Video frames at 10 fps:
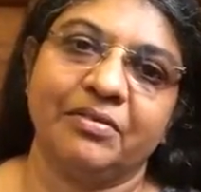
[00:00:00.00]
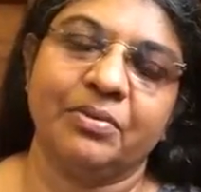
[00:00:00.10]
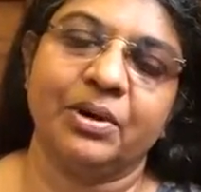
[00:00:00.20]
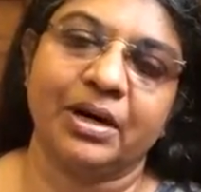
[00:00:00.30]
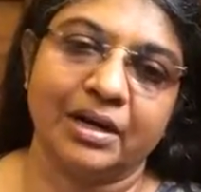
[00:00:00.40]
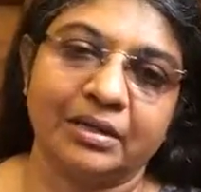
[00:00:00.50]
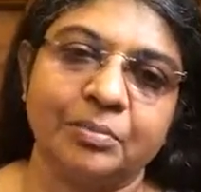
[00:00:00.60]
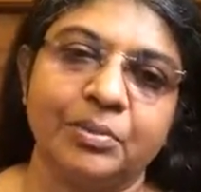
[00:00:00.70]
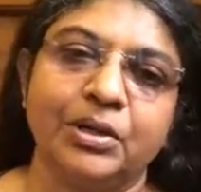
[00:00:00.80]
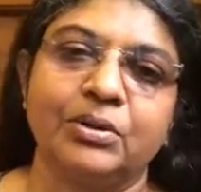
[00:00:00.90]
who are
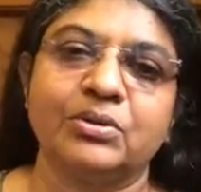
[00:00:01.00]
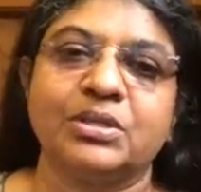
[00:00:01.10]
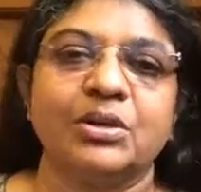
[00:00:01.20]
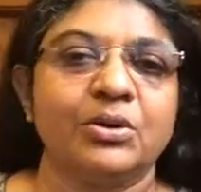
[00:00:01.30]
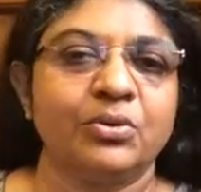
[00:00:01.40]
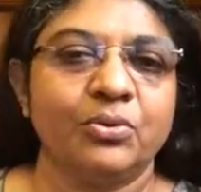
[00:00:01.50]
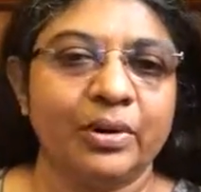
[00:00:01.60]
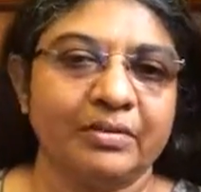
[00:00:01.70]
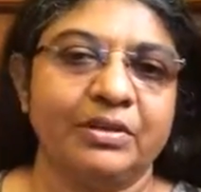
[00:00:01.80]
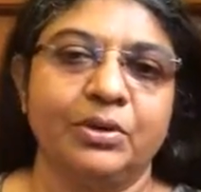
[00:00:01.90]
entrepreneurs, who
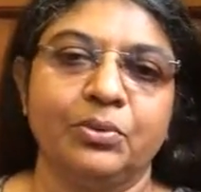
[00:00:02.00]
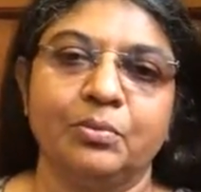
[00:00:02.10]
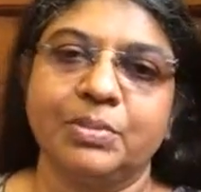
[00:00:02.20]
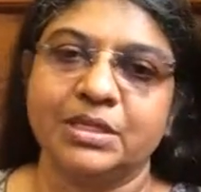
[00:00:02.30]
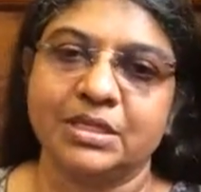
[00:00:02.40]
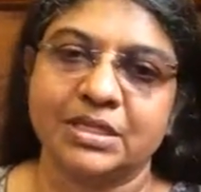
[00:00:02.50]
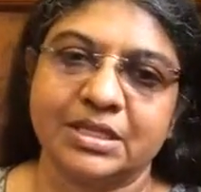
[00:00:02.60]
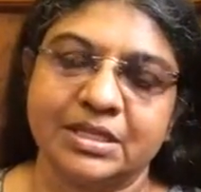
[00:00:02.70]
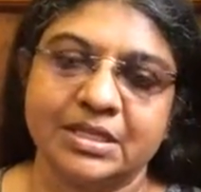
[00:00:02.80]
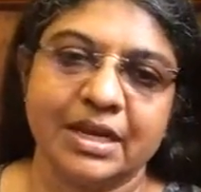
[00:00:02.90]
have their own
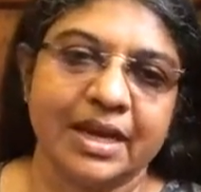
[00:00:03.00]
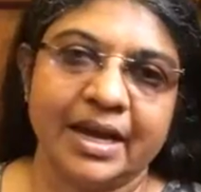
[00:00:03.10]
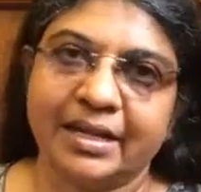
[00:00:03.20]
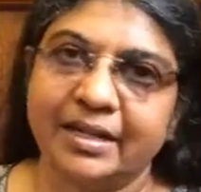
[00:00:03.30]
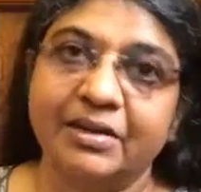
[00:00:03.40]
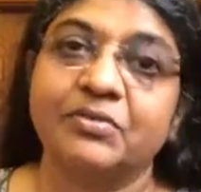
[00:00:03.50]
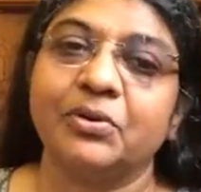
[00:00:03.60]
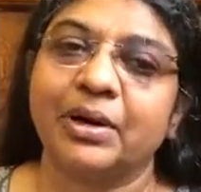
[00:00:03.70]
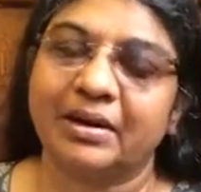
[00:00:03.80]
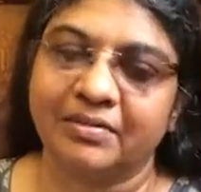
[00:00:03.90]
businesses and
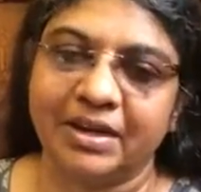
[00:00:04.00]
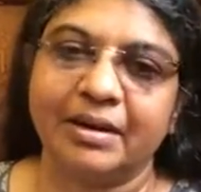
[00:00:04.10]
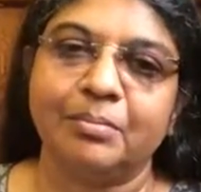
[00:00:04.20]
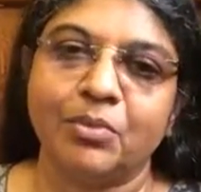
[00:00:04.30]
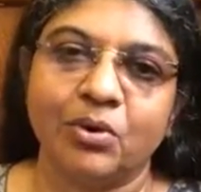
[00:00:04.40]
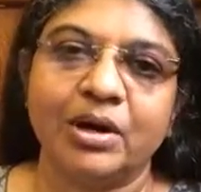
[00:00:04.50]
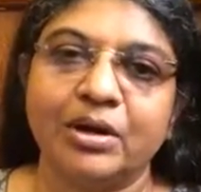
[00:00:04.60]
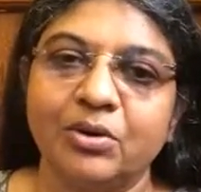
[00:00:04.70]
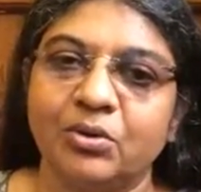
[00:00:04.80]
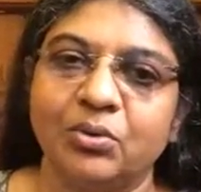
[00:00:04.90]
therefore have more
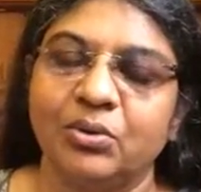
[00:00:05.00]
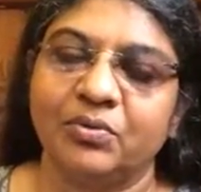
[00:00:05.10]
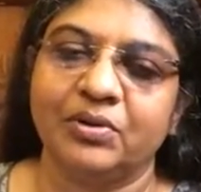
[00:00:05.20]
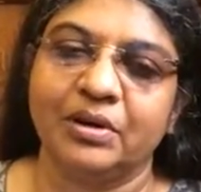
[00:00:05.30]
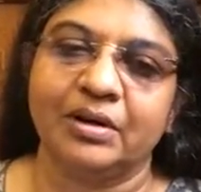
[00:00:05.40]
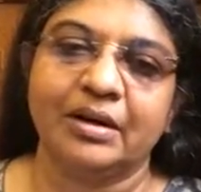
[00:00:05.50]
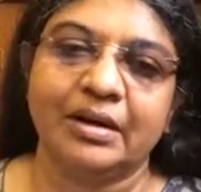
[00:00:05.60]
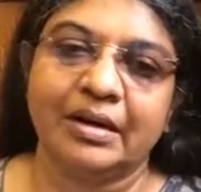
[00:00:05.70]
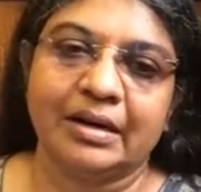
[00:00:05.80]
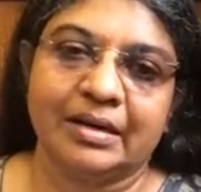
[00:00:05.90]
control over,
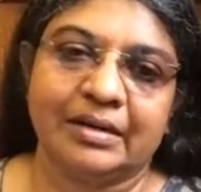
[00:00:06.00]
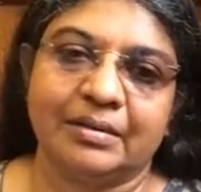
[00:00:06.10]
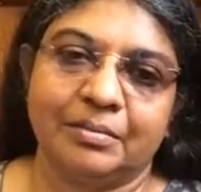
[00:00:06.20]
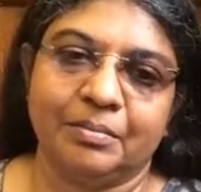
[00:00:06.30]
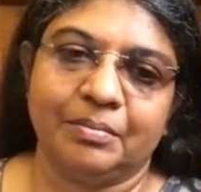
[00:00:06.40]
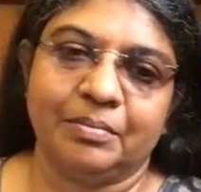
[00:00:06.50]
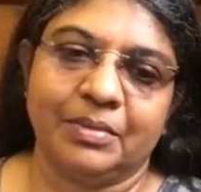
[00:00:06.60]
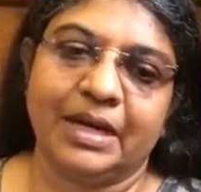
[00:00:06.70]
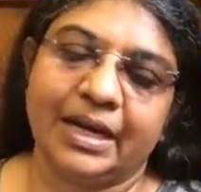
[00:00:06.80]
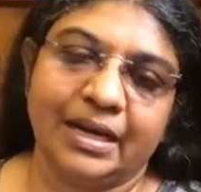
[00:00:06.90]

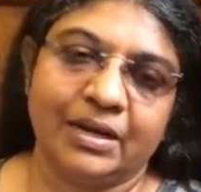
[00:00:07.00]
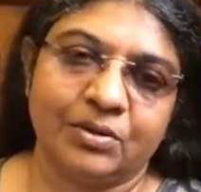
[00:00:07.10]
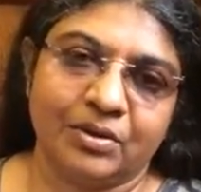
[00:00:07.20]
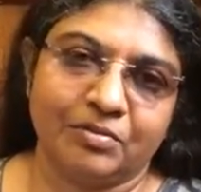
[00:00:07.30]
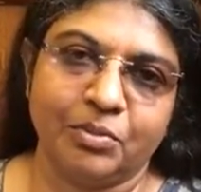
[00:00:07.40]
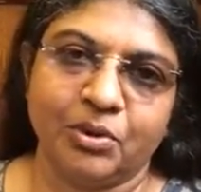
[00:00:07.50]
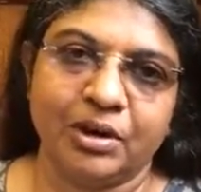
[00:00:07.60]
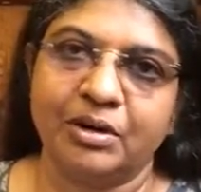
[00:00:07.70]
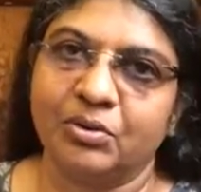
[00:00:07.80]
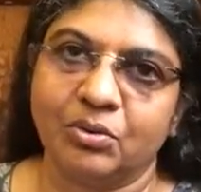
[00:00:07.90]
likely to have more
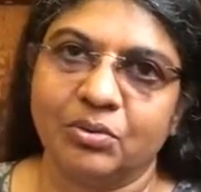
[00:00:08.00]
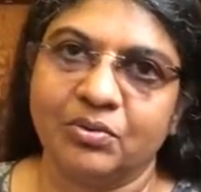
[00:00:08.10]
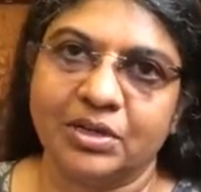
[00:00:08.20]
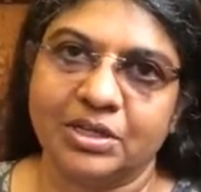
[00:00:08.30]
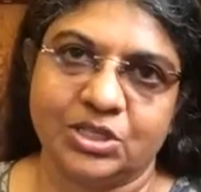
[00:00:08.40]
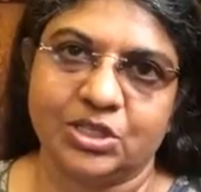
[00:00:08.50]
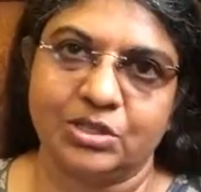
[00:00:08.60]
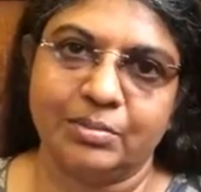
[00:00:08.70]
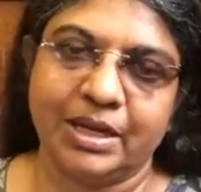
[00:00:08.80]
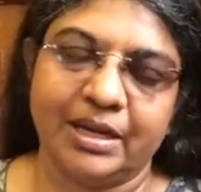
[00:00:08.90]
control over
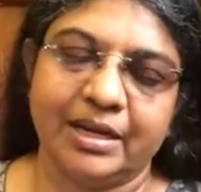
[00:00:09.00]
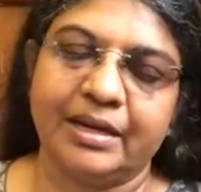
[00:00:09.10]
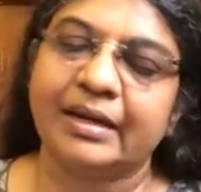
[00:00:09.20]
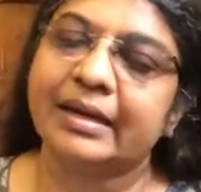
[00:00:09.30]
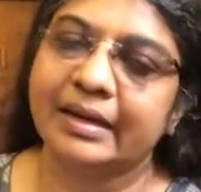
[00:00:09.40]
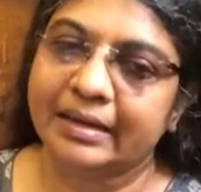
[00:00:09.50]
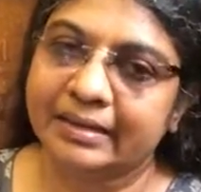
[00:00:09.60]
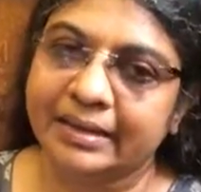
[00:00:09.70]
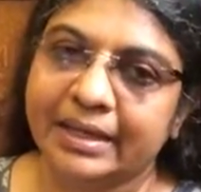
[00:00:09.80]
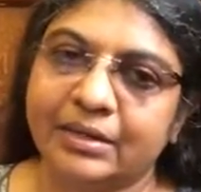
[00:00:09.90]
decision making
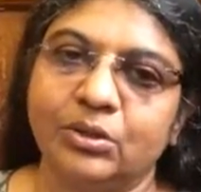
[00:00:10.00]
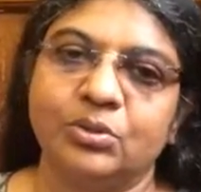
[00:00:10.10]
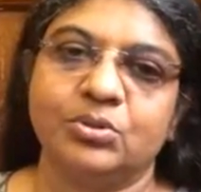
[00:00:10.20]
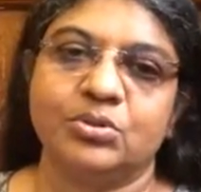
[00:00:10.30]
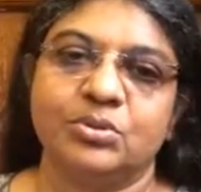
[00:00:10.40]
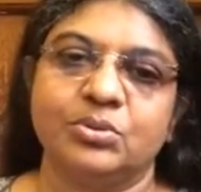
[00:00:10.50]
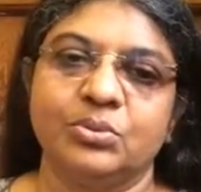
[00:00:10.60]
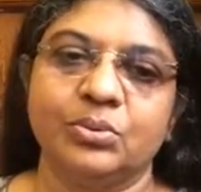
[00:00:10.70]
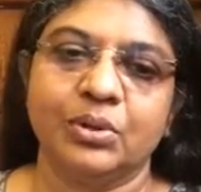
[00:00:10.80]
than those who